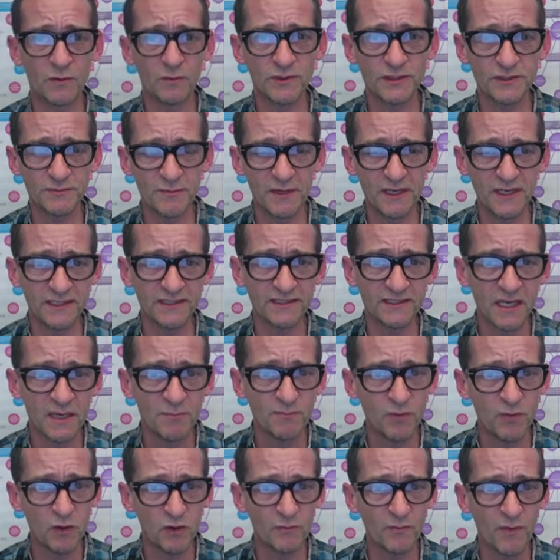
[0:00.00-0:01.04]
which means
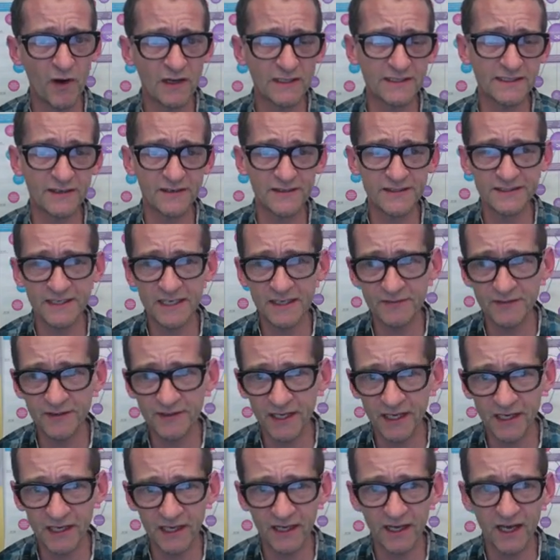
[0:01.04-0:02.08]
bookmarks that are saved in the
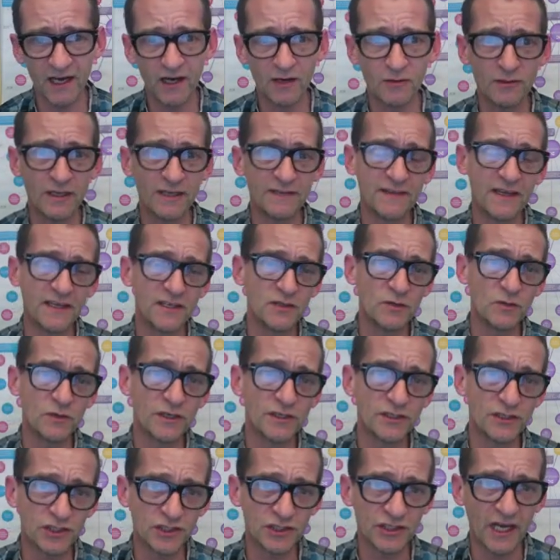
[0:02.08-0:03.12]
cloud and that you
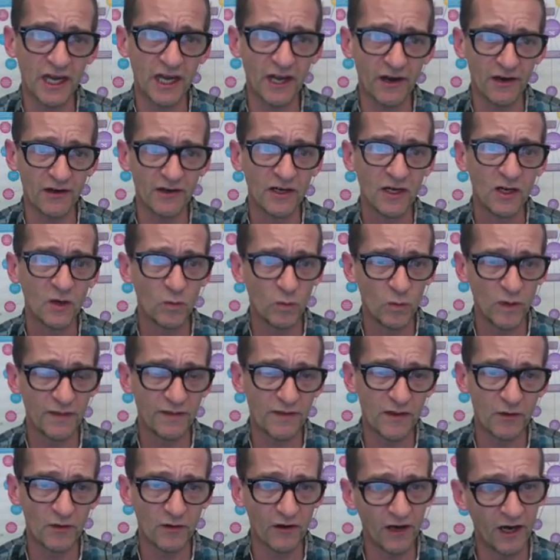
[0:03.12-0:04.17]
can share with
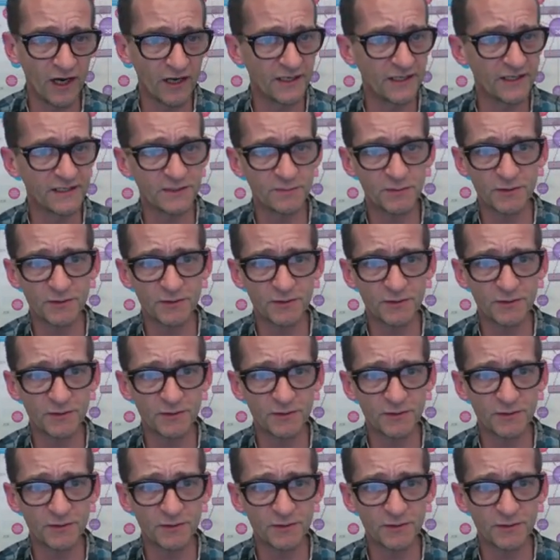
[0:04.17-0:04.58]
your audience,